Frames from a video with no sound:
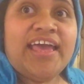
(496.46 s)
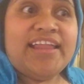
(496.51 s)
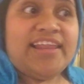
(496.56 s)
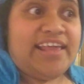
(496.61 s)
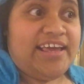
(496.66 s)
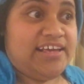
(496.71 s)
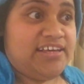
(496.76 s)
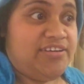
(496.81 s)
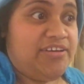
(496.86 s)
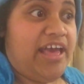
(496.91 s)

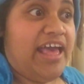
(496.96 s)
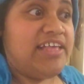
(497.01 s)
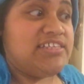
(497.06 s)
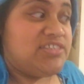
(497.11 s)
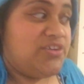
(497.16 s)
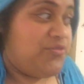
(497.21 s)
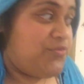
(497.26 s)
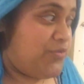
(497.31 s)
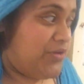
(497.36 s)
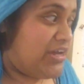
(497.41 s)
like as
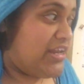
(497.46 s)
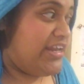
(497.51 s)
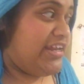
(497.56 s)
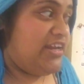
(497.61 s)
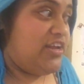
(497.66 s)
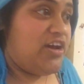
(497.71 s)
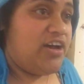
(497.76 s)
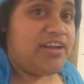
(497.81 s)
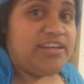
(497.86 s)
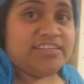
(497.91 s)
if we're
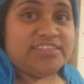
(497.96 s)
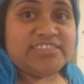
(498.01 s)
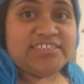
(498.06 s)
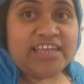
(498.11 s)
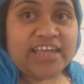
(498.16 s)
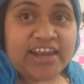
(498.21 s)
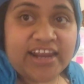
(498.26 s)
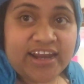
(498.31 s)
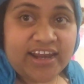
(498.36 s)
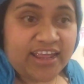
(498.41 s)
cleaning on a
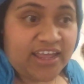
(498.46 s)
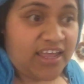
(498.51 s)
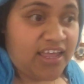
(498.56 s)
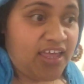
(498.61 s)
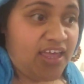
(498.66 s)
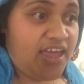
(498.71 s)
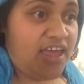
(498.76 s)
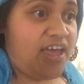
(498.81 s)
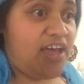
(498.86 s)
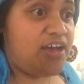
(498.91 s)
Saturday,
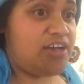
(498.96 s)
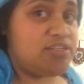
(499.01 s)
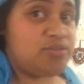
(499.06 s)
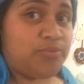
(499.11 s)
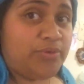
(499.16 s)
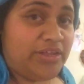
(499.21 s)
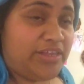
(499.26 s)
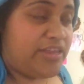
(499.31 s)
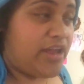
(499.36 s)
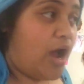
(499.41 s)
because
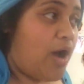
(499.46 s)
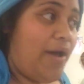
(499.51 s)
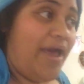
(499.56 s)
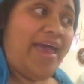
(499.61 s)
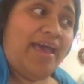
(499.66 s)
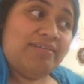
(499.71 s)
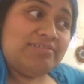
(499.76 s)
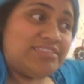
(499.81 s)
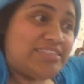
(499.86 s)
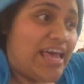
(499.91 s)
we don't
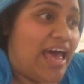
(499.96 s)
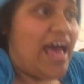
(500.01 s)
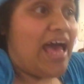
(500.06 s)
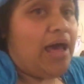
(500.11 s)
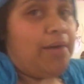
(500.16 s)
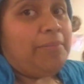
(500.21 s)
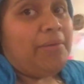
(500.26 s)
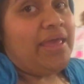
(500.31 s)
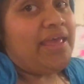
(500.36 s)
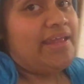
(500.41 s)
have
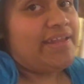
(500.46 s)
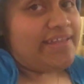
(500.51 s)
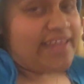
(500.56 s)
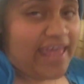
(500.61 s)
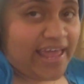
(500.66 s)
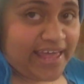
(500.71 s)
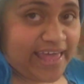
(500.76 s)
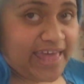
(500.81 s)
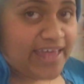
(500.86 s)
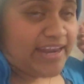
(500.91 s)
time.
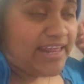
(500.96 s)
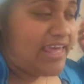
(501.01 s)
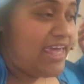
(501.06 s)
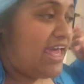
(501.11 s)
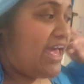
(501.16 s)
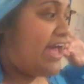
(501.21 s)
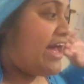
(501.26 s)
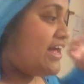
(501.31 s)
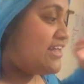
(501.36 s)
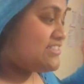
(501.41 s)
They're getting
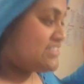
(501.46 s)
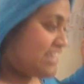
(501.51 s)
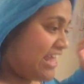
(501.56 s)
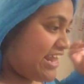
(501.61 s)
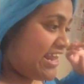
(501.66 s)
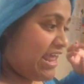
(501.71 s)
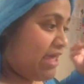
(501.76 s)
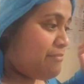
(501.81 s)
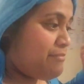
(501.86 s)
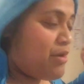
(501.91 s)
here on
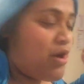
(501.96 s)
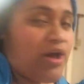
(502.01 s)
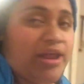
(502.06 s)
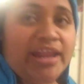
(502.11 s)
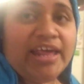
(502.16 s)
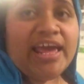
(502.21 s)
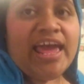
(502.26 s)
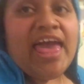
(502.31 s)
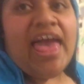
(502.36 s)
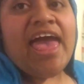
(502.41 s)
Saturday
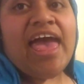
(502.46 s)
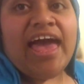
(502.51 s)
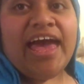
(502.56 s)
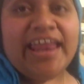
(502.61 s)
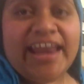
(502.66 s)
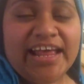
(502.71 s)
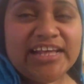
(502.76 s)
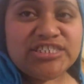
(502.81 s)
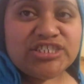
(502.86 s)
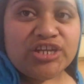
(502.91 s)
morning,
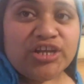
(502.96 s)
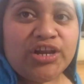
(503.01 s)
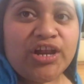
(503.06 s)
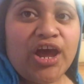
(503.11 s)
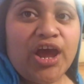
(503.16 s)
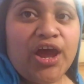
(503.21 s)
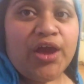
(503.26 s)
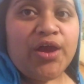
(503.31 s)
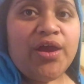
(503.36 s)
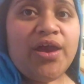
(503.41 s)
and as you
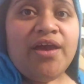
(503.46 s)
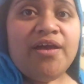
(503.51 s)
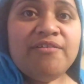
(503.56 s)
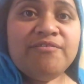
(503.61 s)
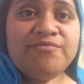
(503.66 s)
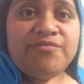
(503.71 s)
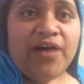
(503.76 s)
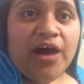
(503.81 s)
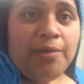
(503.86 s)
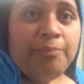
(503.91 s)
know,
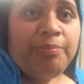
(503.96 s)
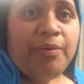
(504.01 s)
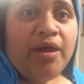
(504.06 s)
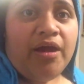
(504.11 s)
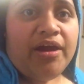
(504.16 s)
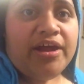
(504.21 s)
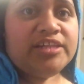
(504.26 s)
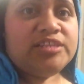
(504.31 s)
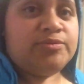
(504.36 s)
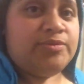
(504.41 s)
for
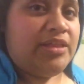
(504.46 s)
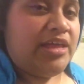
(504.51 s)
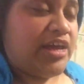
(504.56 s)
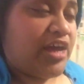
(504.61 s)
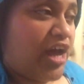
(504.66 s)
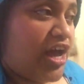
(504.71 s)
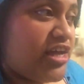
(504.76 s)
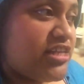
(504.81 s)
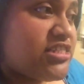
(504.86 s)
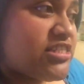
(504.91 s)
parents, when they
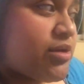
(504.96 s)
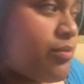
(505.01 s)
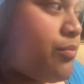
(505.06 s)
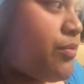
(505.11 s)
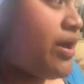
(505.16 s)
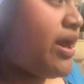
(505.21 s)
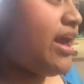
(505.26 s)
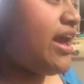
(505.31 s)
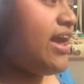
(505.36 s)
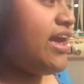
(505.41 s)
go
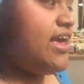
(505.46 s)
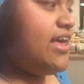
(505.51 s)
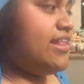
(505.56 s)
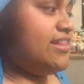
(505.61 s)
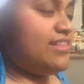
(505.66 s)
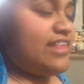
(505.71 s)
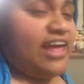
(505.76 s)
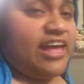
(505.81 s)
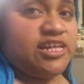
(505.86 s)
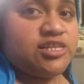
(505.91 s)
somewhere,
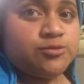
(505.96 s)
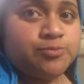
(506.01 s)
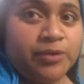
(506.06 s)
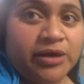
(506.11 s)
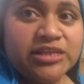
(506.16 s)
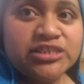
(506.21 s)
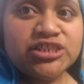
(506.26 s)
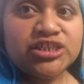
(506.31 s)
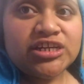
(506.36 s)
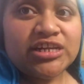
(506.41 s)
they
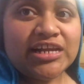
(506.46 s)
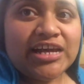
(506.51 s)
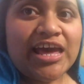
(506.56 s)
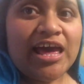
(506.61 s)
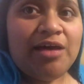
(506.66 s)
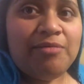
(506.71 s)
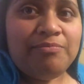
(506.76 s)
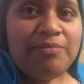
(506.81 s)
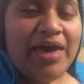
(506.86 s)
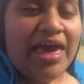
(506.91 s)
expect you to
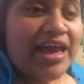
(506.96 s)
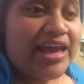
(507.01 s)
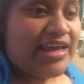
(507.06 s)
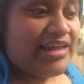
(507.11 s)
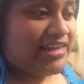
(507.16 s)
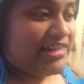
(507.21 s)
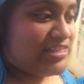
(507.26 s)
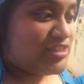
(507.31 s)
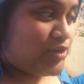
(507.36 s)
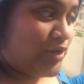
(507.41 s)
come back
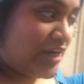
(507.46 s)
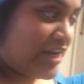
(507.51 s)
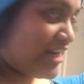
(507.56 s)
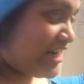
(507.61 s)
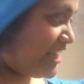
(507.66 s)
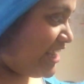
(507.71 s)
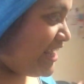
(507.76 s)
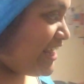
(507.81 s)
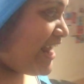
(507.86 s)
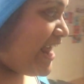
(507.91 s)
and to a
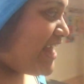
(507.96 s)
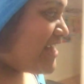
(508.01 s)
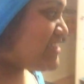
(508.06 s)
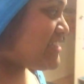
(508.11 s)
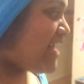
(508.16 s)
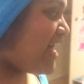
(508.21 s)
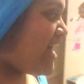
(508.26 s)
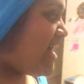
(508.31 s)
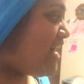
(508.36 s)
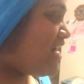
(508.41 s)
clean ass
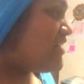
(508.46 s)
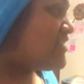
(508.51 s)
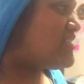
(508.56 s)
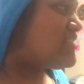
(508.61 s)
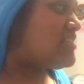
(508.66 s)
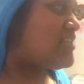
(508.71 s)
house.